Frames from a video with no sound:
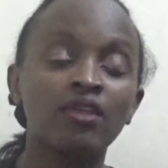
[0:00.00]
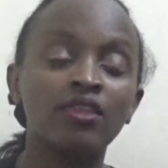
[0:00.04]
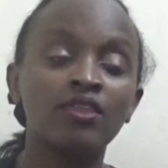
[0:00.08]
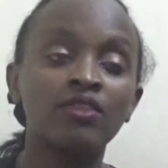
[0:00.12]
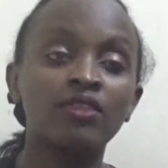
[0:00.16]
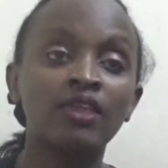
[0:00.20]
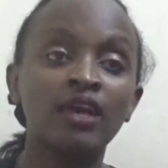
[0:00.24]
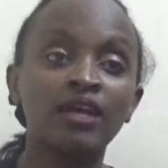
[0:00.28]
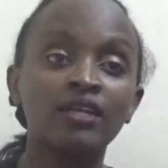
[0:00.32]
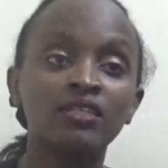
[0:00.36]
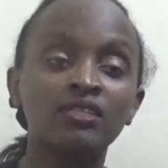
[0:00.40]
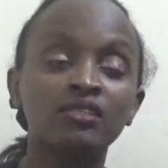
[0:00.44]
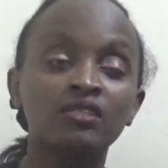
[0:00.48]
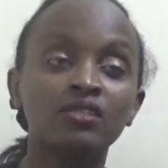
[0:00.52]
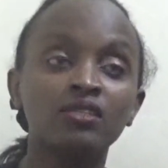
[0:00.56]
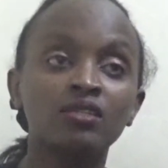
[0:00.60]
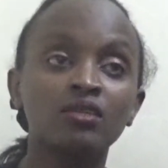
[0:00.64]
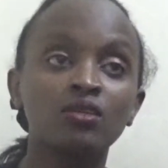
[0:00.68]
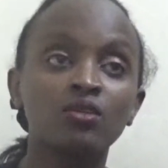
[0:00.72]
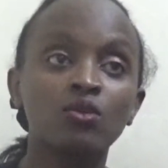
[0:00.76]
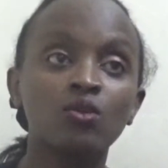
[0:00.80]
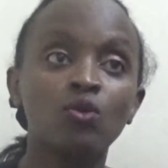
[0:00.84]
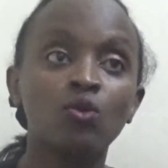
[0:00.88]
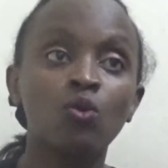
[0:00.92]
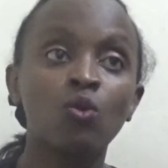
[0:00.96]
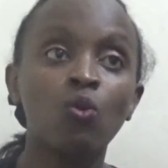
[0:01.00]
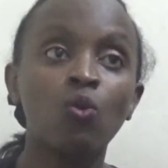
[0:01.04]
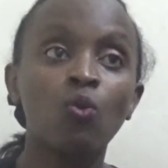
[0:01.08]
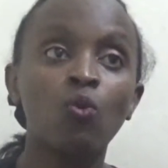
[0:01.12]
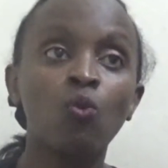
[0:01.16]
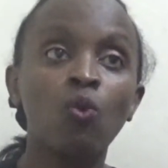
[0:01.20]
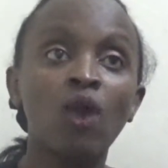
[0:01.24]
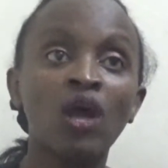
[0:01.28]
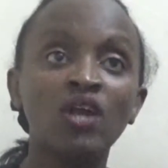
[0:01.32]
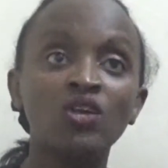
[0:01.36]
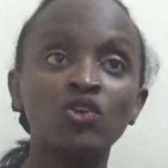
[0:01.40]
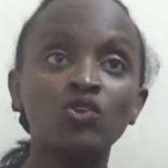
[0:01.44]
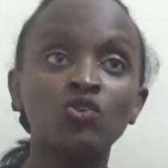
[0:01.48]
that
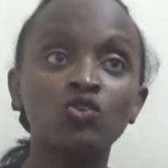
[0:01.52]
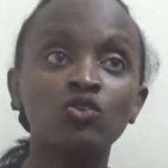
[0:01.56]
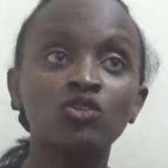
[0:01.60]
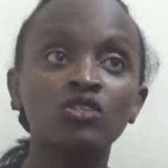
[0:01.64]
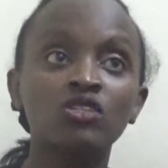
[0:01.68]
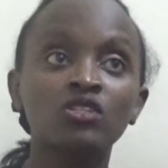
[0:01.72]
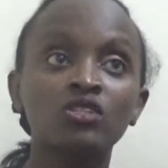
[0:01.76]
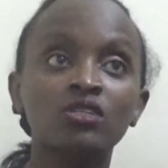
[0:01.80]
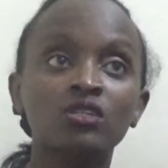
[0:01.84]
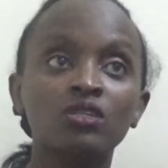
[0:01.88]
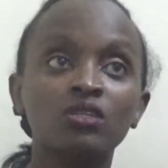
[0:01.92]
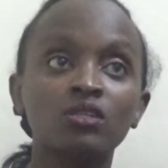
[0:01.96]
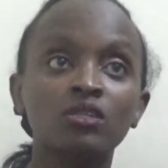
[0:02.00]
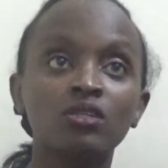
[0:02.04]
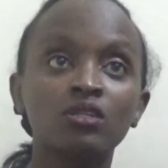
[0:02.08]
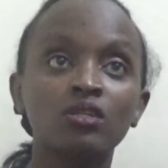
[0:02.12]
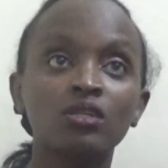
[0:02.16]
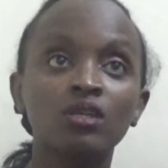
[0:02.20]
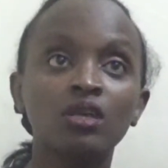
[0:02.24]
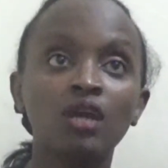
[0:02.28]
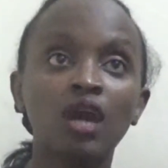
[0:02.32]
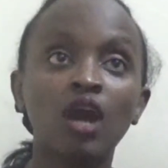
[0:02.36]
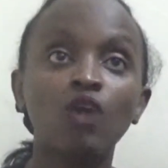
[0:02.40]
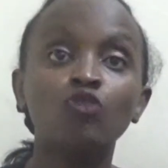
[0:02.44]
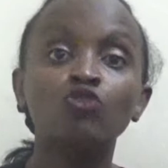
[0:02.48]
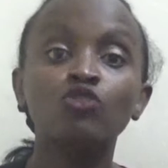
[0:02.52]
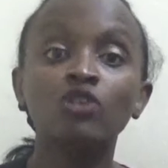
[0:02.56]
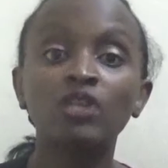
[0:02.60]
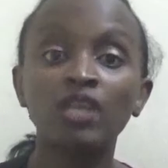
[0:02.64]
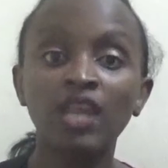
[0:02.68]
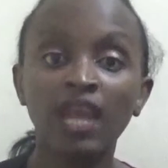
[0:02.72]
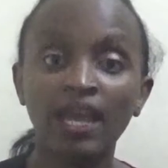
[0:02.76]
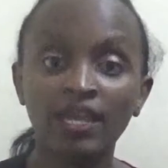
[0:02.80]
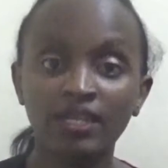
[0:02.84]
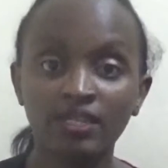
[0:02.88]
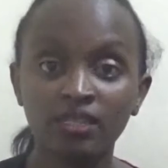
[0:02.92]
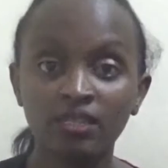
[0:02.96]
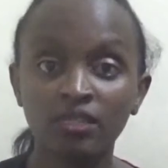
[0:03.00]
were not
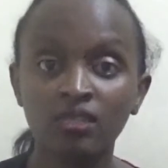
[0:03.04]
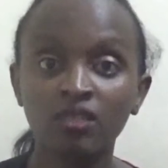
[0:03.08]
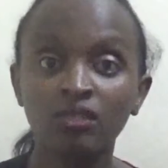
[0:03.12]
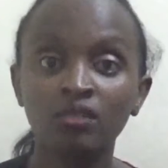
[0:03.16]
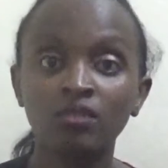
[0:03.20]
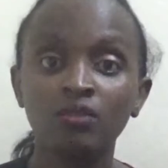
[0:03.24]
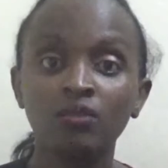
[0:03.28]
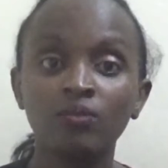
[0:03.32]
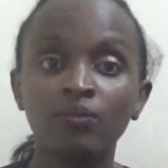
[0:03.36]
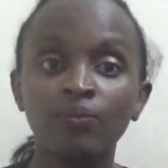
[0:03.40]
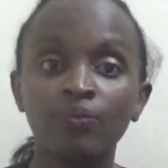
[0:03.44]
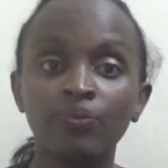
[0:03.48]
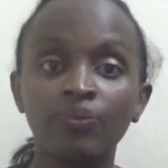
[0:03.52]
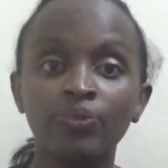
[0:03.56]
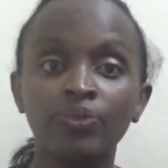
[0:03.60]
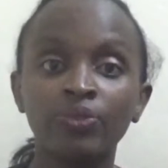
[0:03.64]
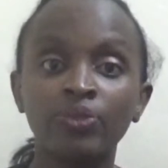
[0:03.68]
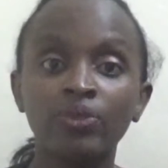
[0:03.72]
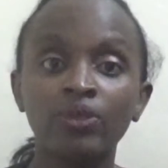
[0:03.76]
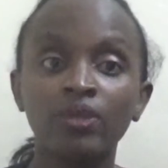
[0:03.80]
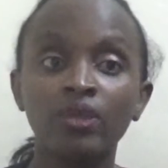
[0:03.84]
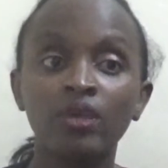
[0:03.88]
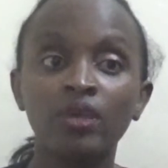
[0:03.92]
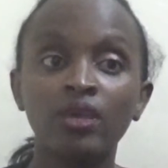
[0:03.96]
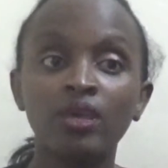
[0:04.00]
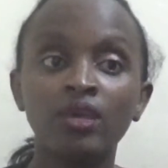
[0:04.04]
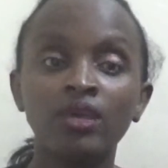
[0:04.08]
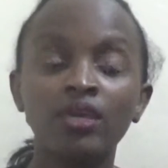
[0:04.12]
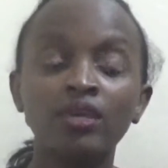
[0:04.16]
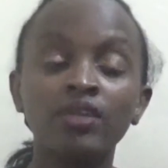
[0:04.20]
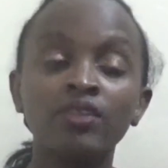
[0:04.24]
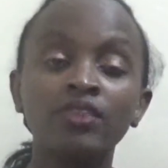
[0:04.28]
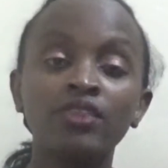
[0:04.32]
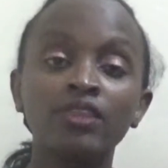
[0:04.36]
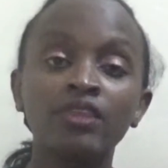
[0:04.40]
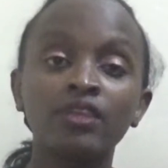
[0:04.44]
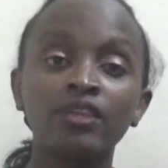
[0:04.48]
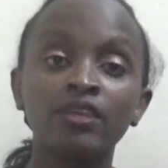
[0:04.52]
outlined in
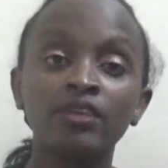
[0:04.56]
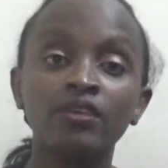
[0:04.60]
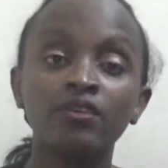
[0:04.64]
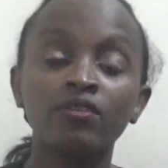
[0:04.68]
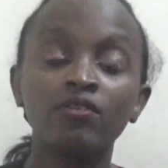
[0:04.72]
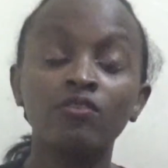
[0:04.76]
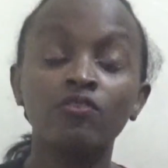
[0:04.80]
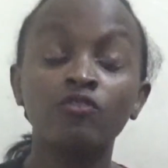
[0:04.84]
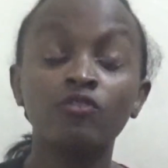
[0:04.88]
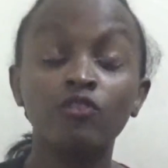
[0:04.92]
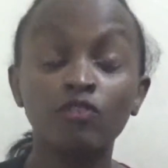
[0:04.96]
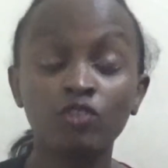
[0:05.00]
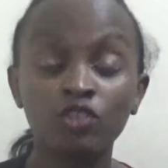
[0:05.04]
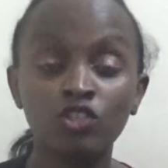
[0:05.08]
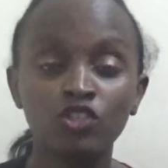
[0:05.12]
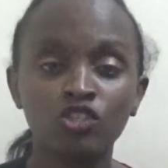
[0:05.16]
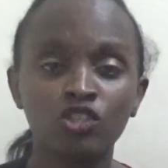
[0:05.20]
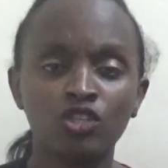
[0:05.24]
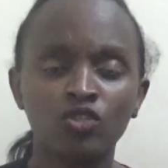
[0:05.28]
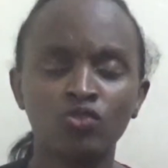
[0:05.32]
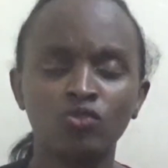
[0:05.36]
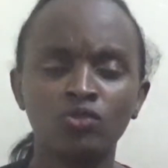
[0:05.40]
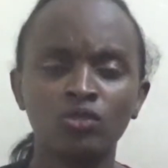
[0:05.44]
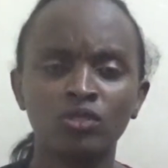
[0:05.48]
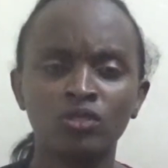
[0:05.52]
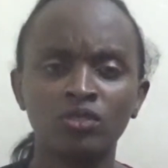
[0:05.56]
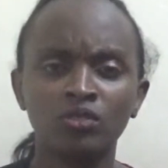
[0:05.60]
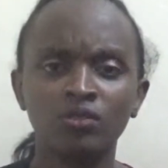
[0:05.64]
the 4th schedule.